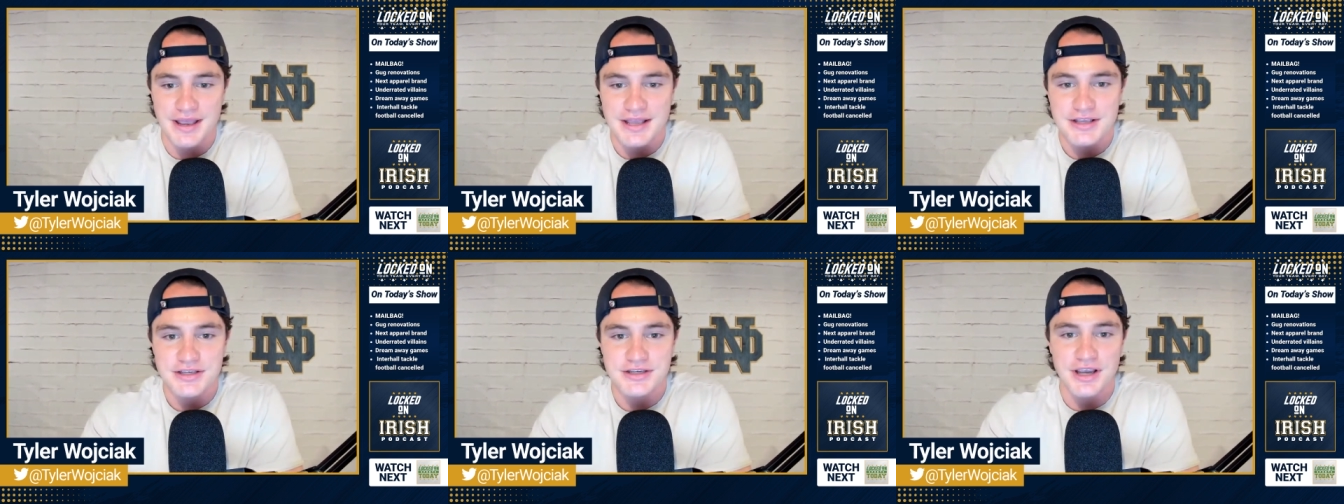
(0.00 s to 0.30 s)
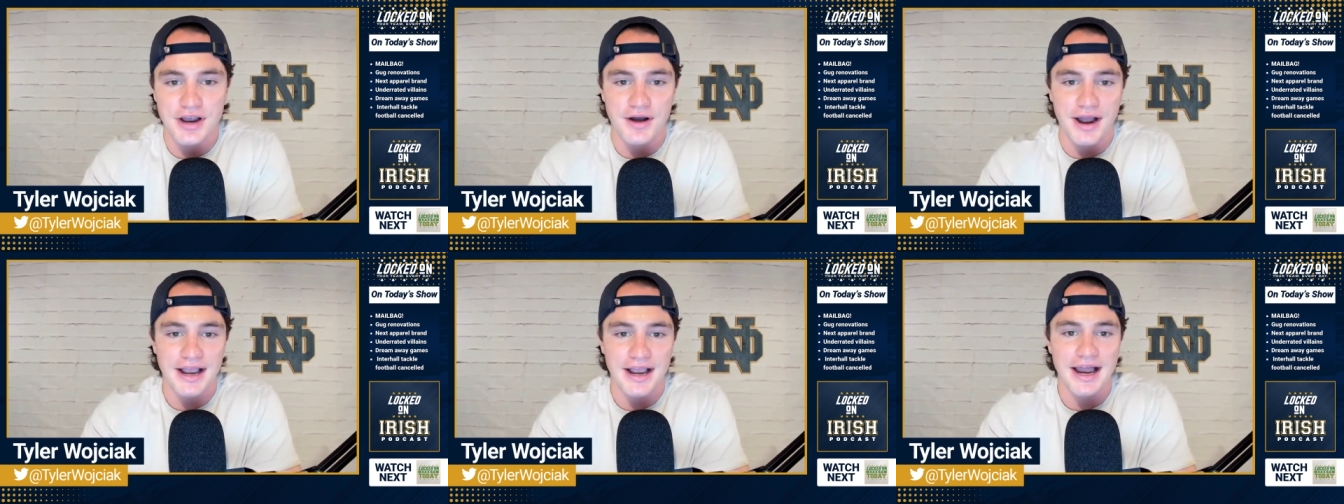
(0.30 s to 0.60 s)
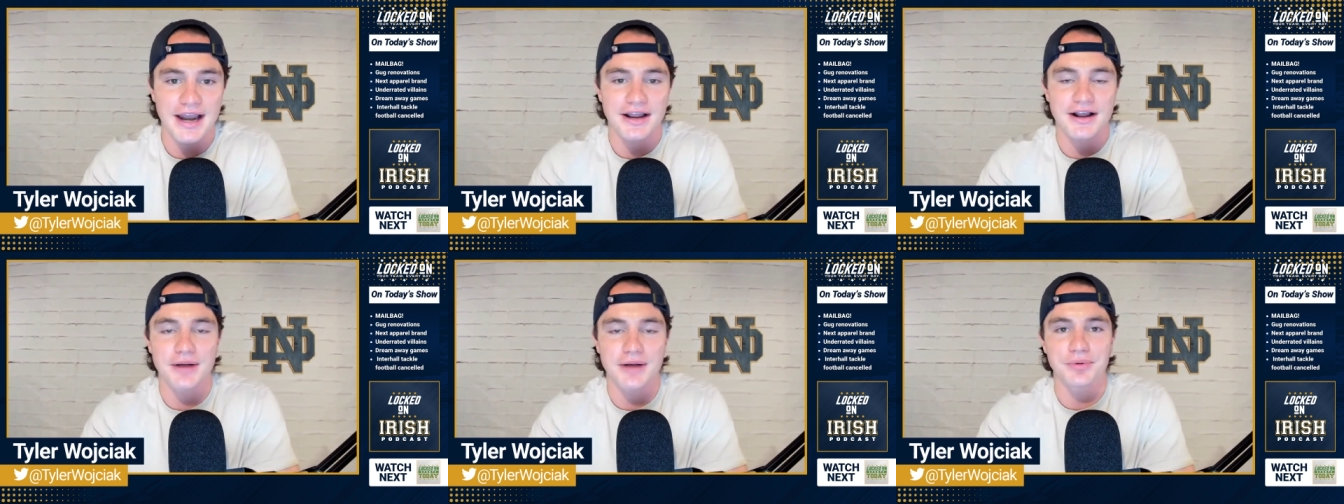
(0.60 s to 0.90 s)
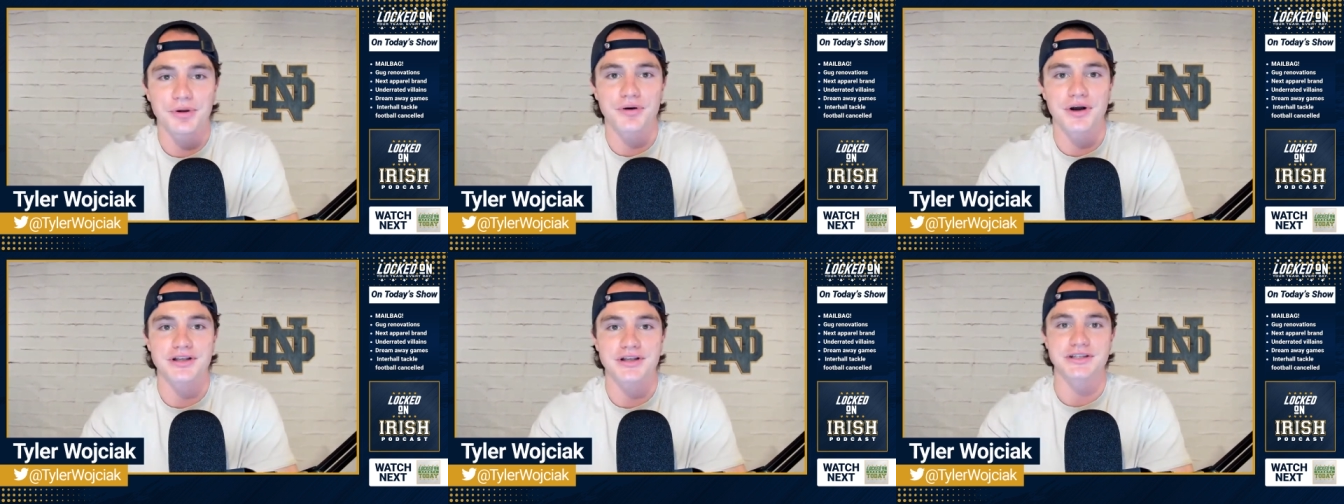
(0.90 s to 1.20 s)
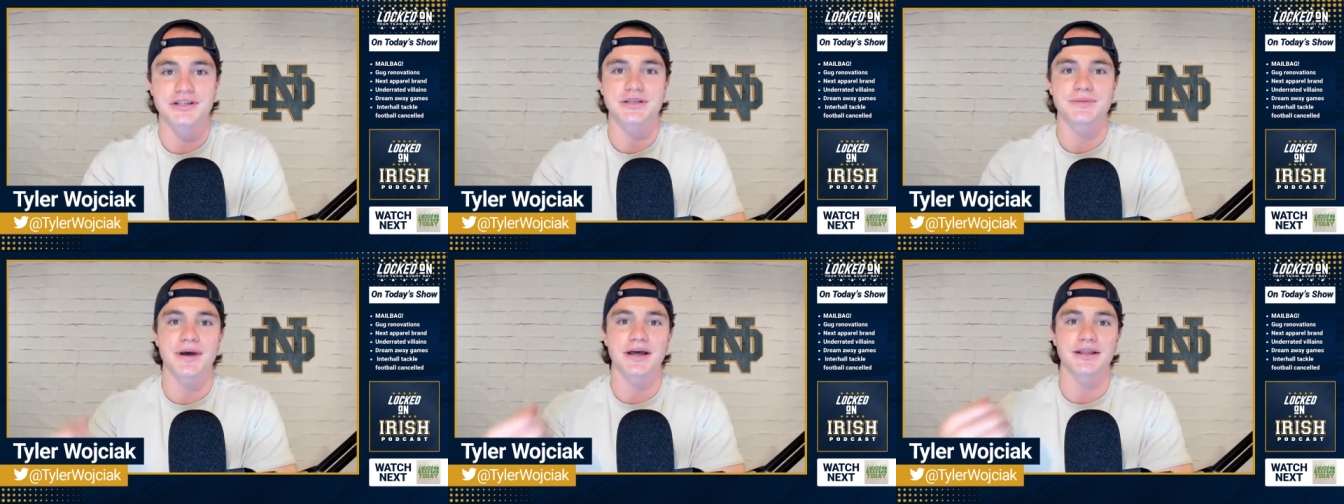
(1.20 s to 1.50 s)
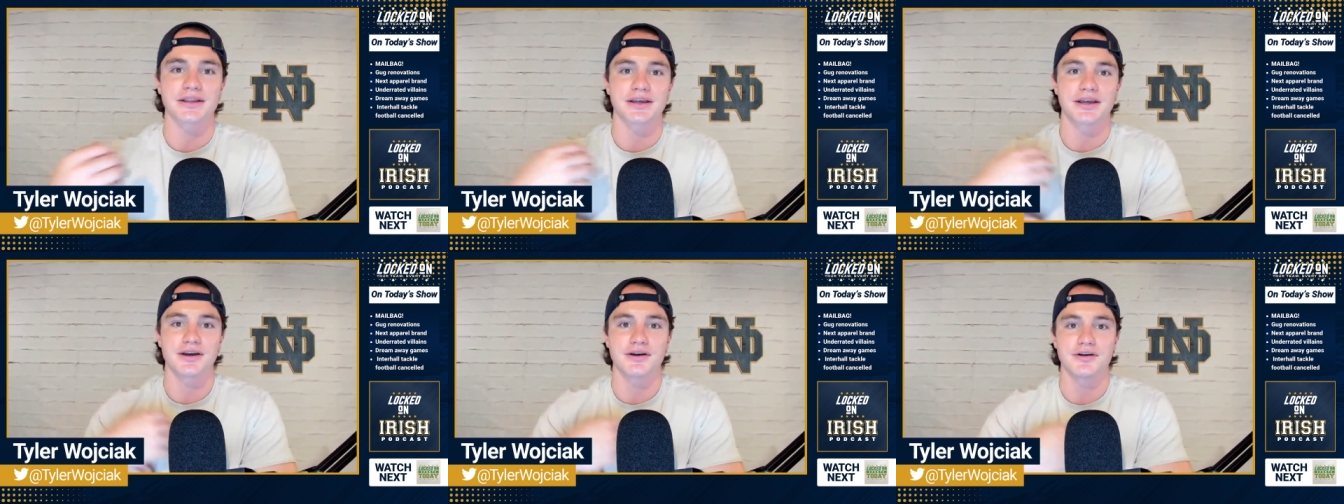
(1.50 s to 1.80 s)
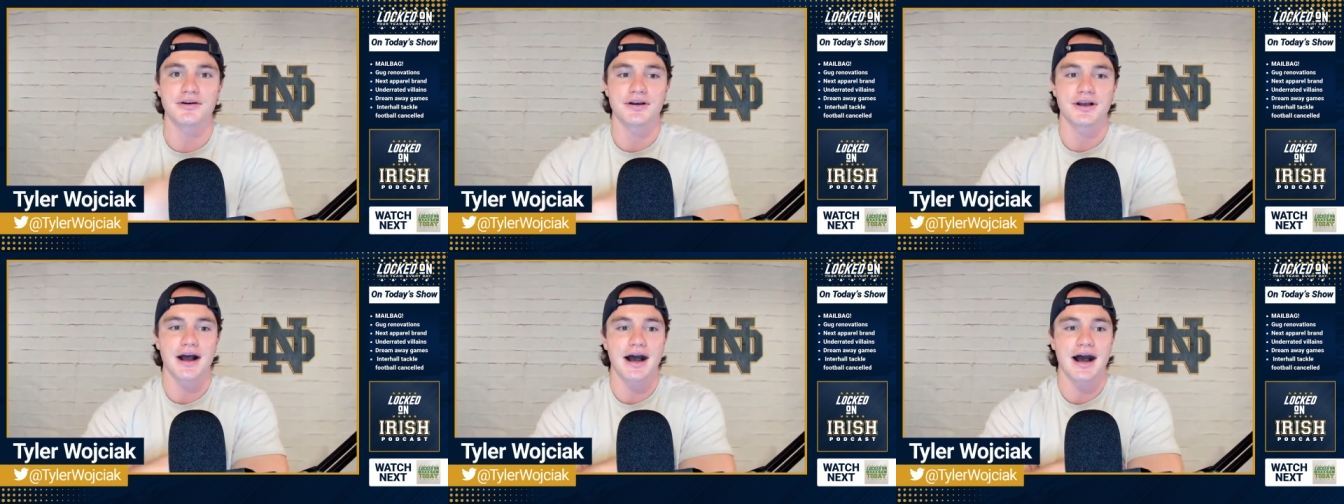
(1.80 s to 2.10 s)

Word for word: So I got a couple questions about the Goog.